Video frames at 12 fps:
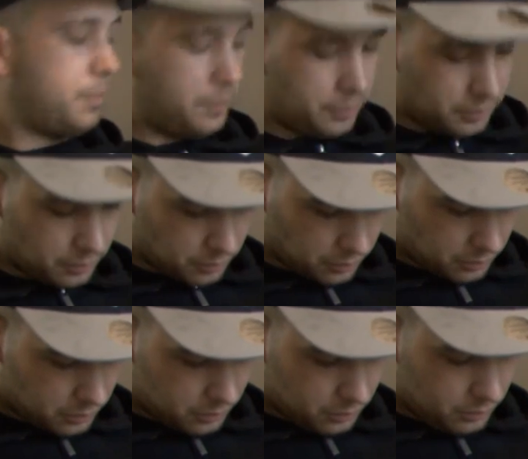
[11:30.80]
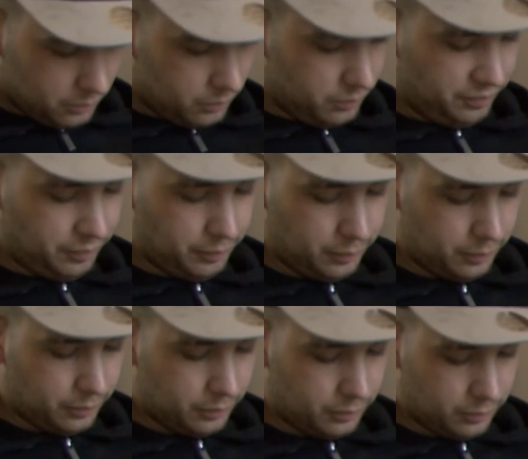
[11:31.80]

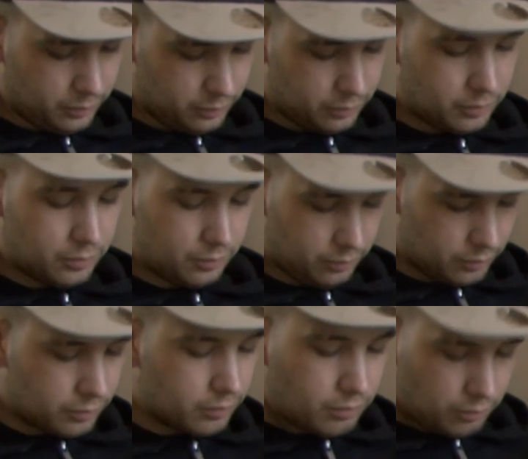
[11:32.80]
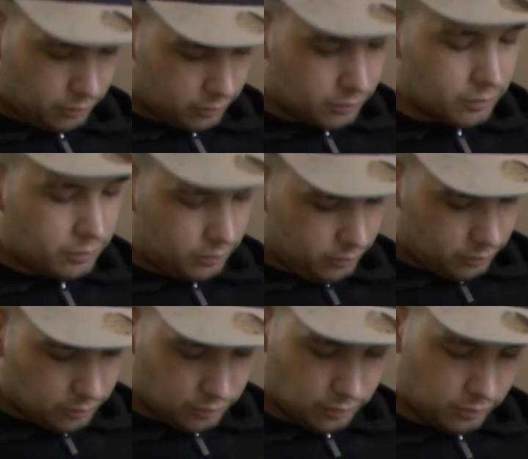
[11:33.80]

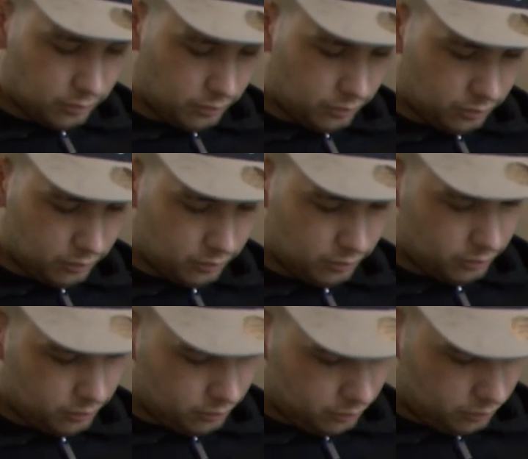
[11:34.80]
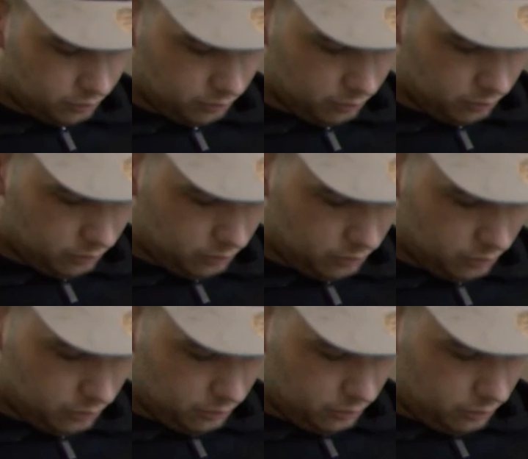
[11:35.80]

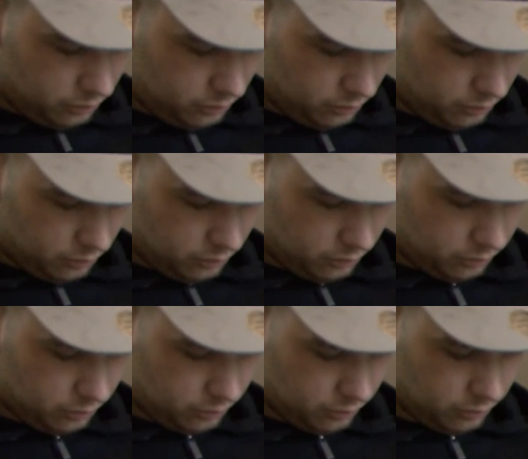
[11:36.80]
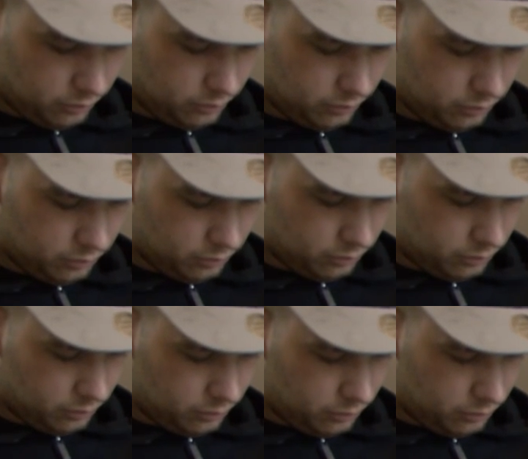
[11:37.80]
[no speech]